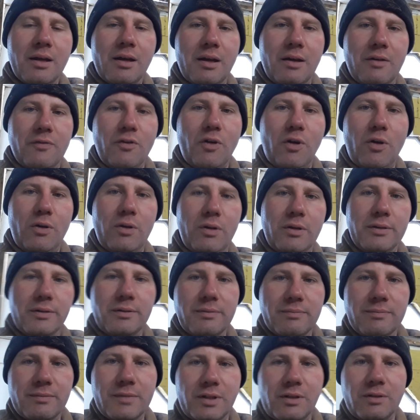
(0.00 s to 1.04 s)
of old
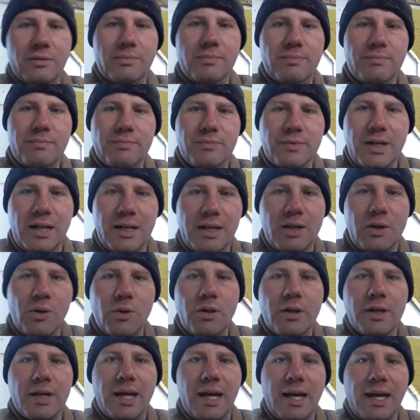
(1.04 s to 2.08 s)
little tiny
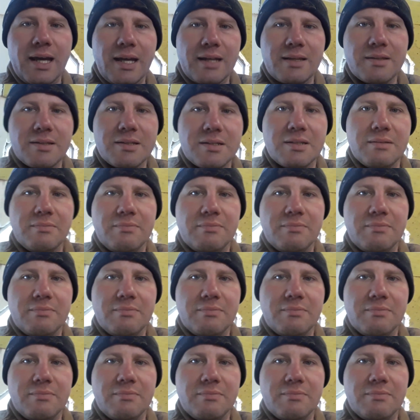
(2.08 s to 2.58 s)
oil cans